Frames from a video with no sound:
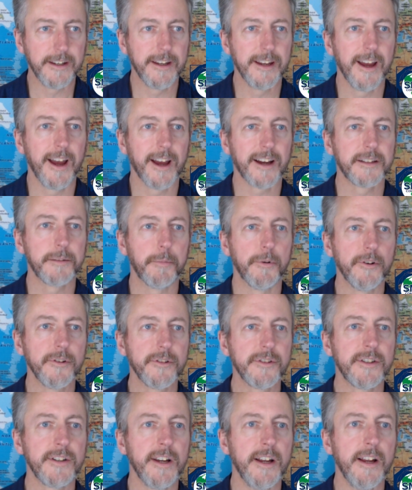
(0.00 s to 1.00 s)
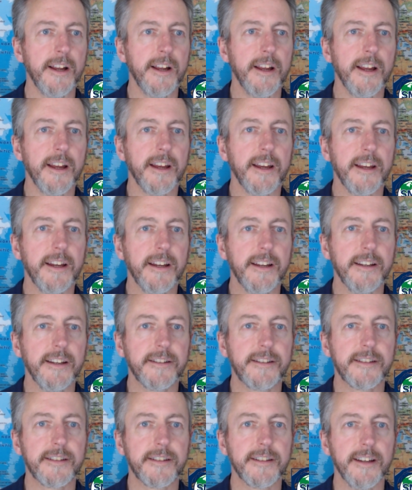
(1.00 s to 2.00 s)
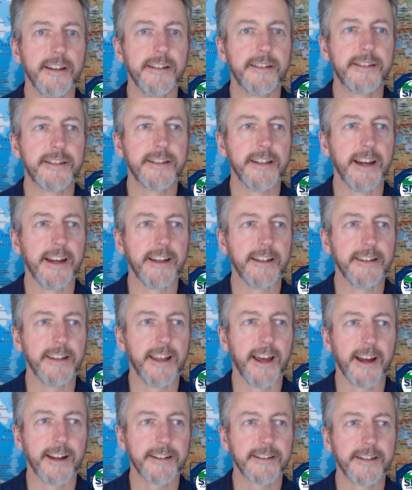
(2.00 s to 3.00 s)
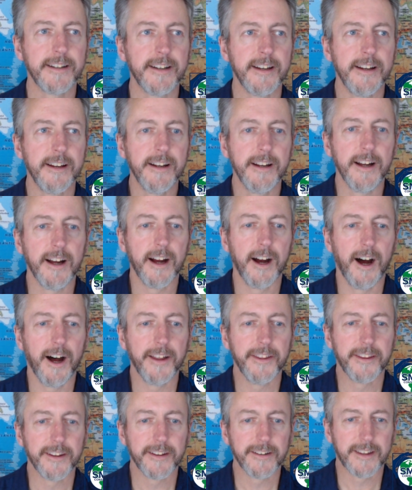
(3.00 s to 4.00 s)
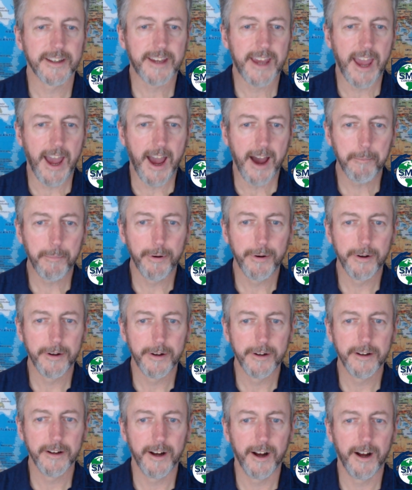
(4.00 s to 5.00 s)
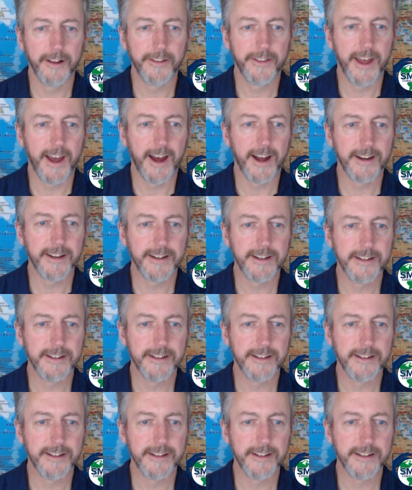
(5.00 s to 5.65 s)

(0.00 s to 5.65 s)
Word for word: experts is saying that the cap that